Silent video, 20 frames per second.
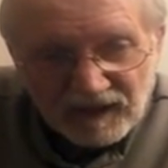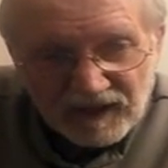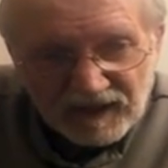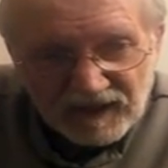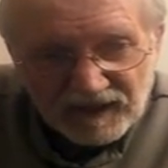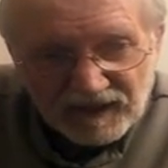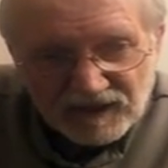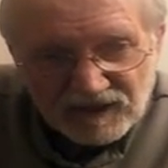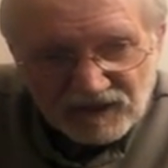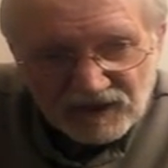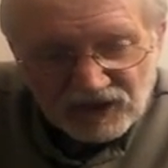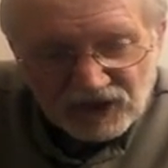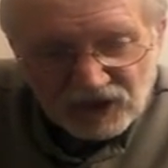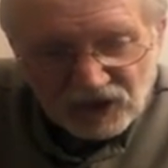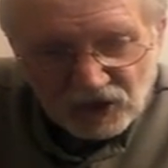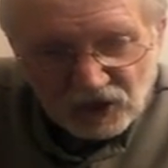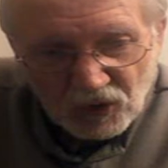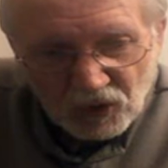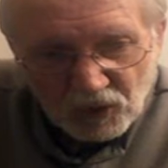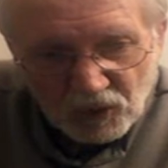is
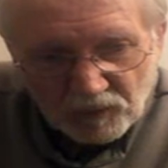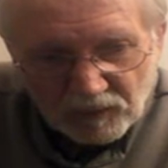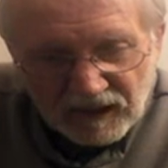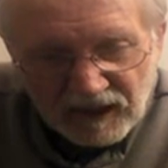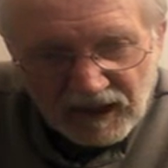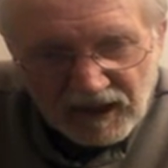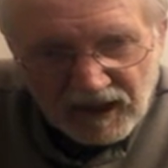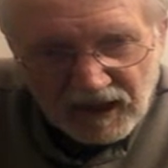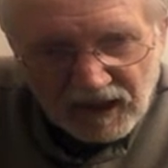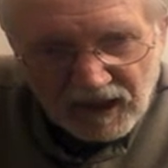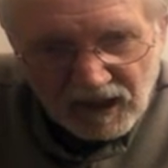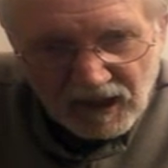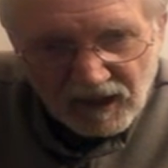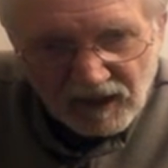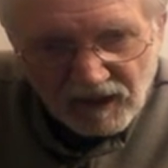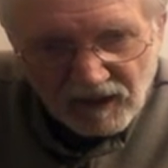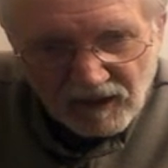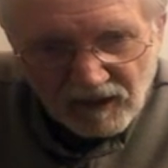to be